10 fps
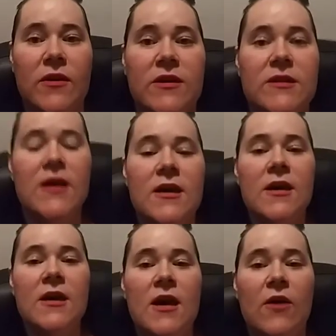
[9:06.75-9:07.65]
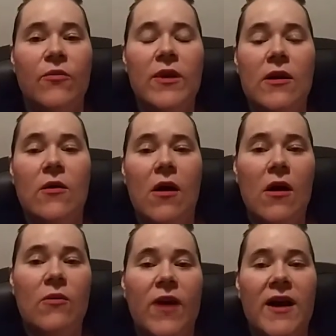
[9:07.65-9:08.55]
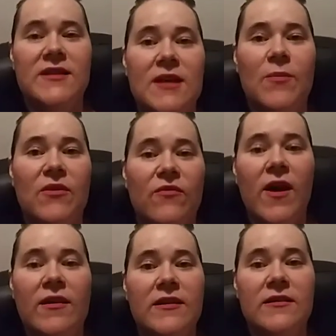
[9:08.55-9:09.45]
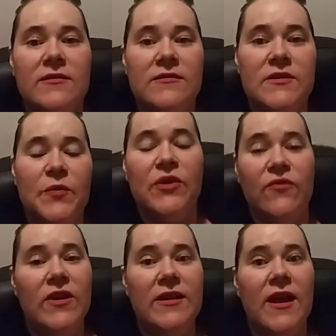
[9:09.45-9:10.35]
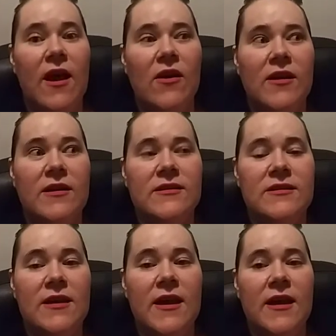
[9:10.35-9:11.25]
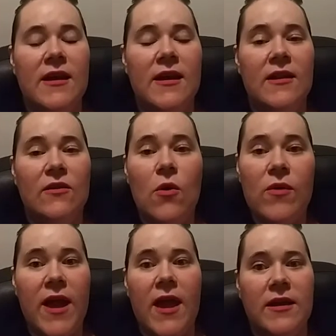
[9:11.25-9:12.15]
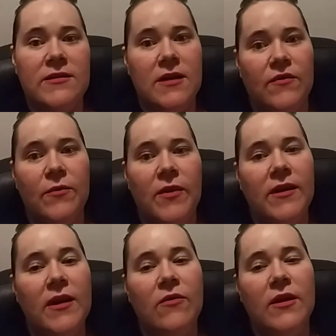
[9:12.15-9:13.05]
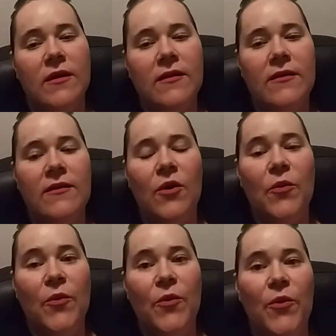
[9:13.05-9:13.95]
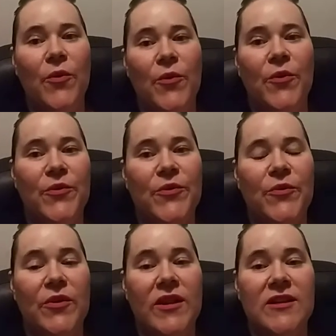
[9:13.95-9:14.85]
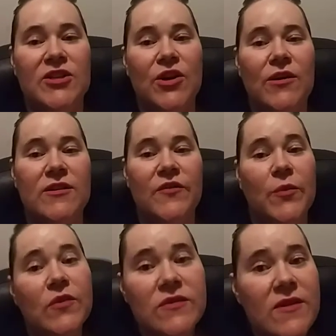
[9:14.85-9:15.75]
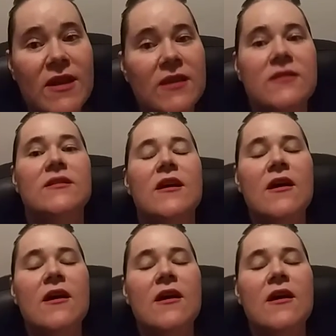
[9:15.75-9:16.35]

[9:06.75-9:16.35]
Because if we don't all rise up and finally just put our feet down and say, and locate everybody, and I already know who's really in charge of most things.